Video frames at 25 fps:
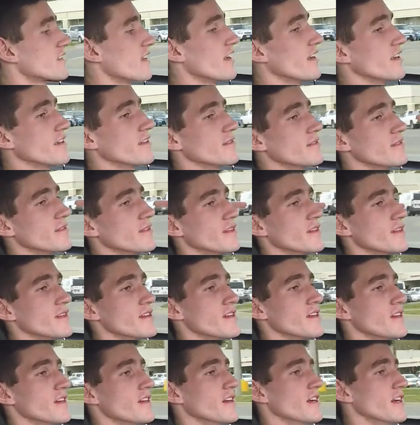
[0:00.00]
Like,
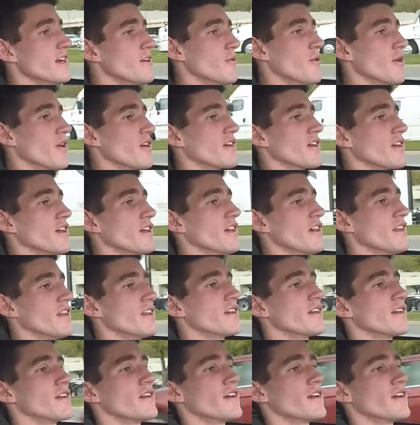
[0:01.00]
it worked good.